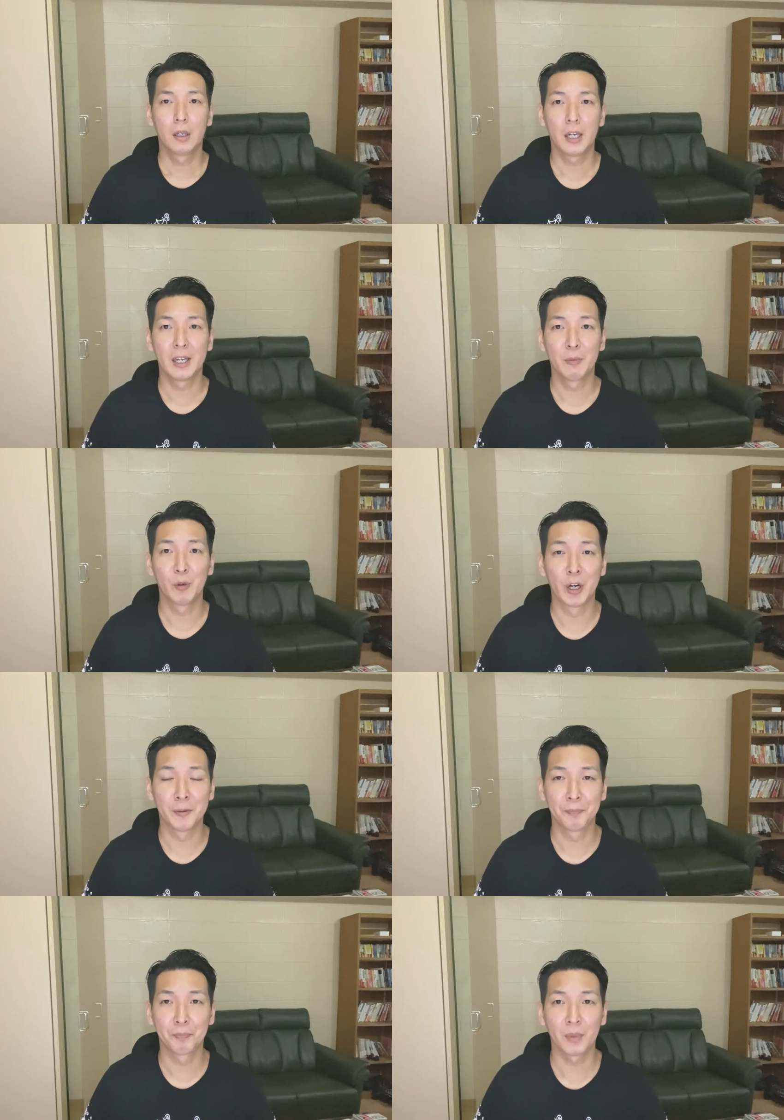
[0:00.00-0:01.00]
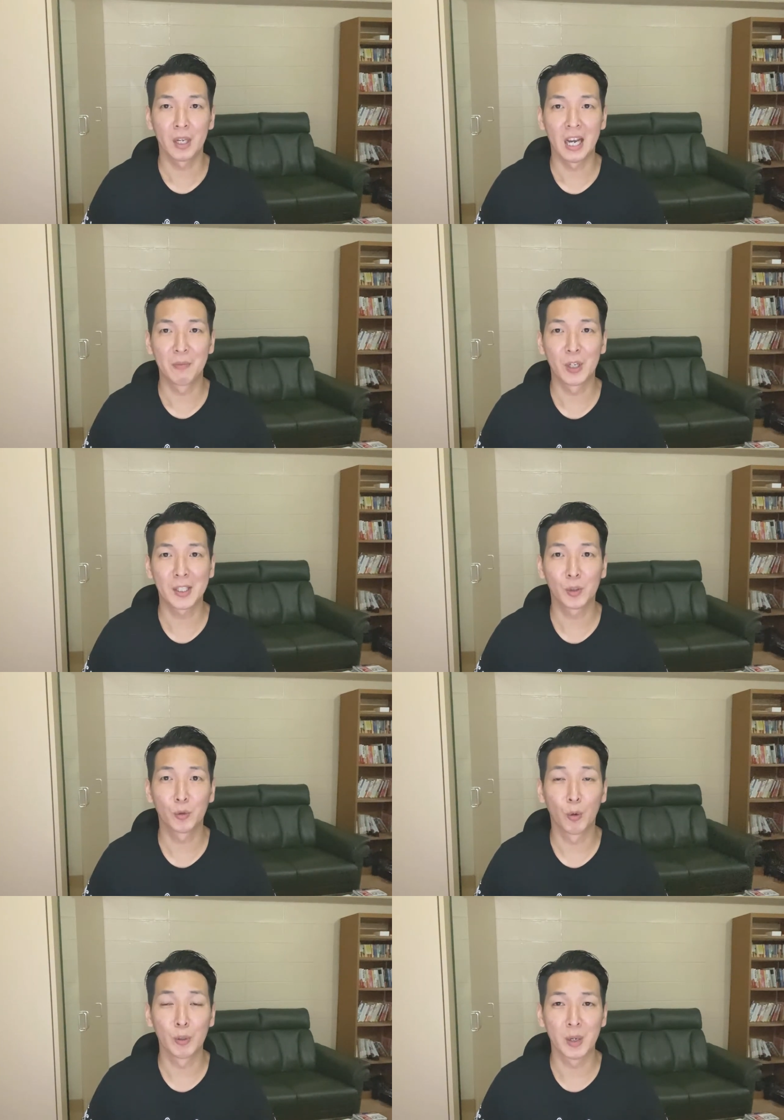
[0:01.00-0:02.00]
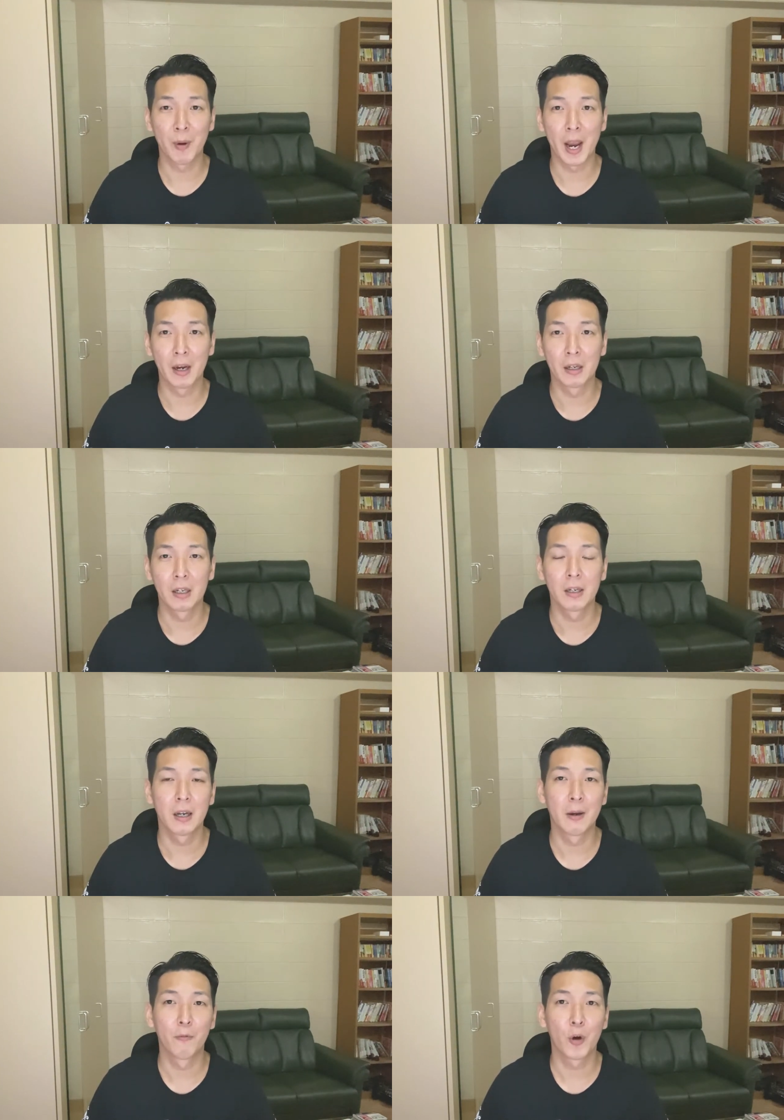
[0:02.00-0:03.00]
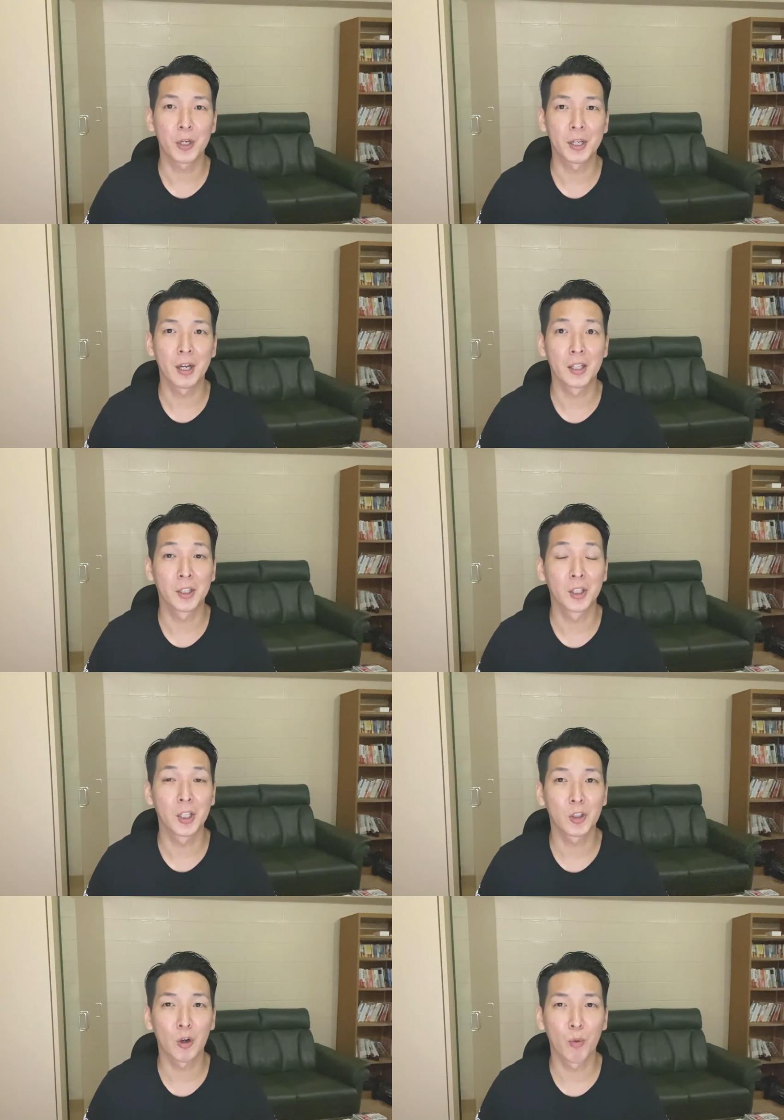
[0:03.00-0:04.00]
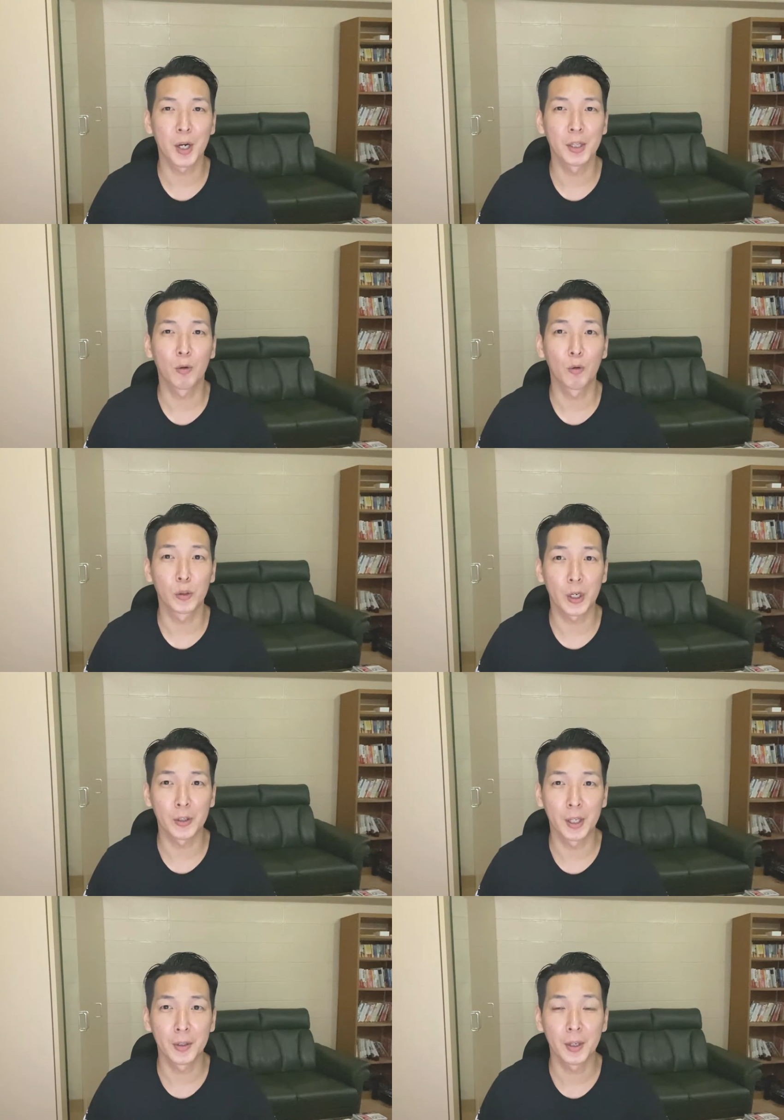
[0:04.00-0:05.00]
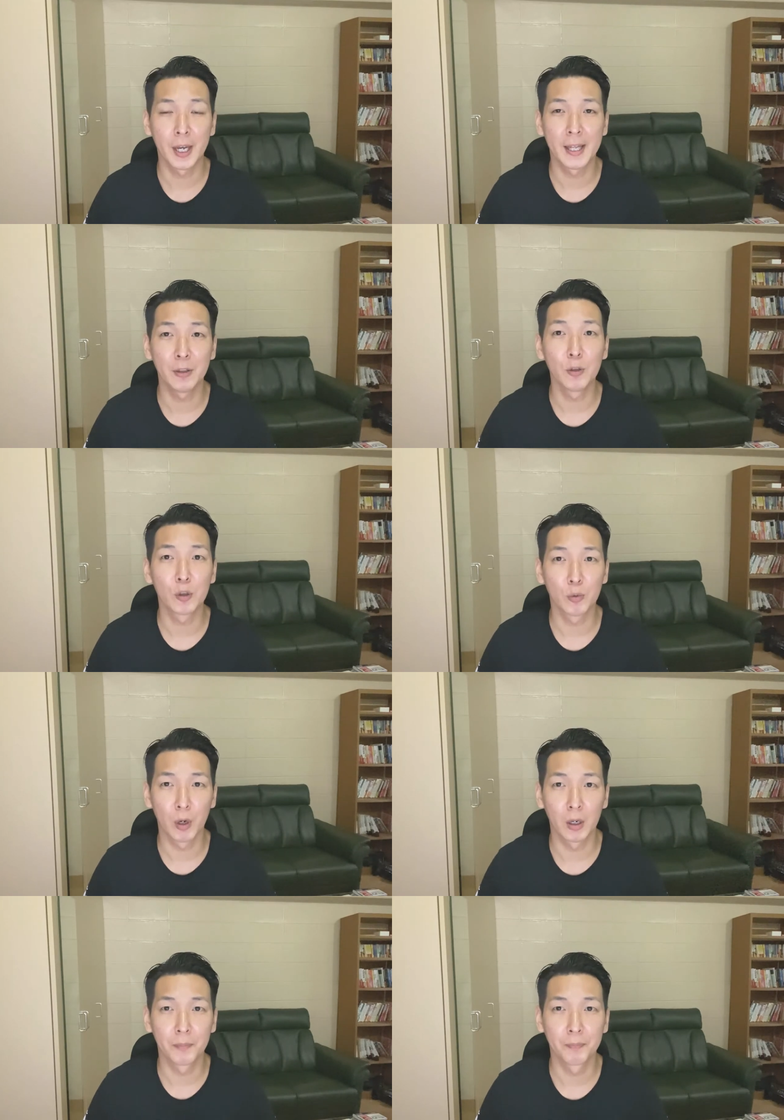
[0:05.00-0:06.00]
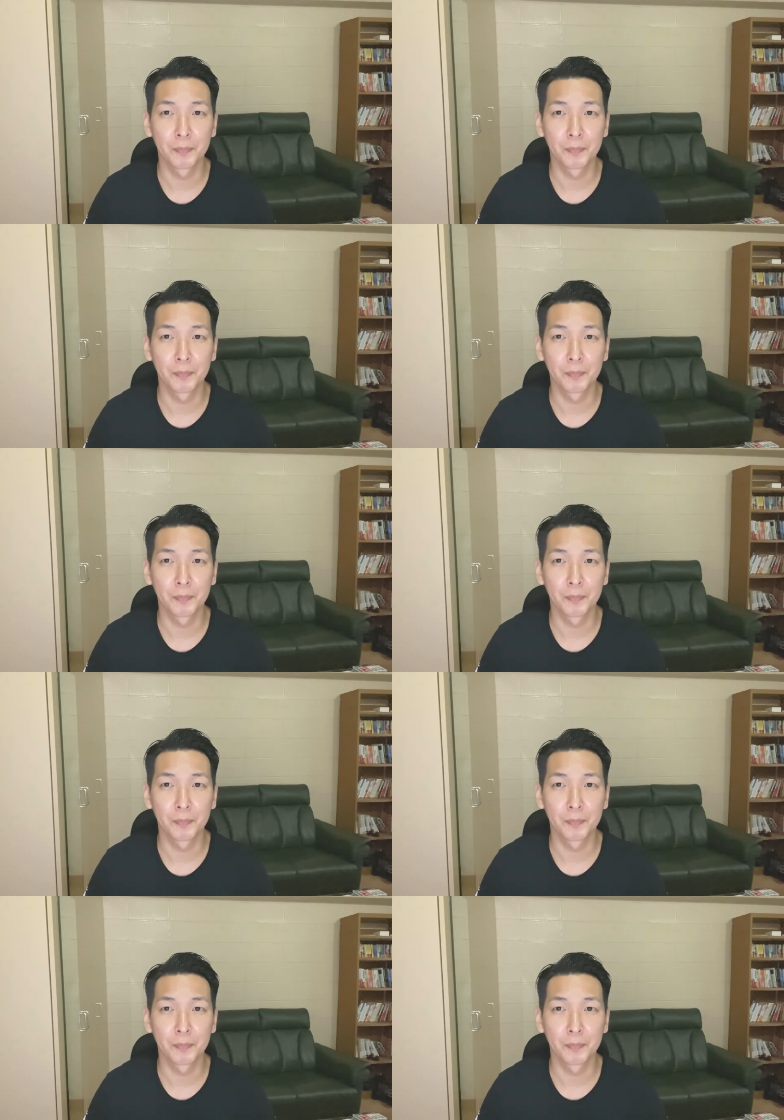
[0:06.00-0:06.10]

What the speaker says: Hi everyone, I'm Yasu from Japan. I'm working as a digital marketing consultant and YouTuber.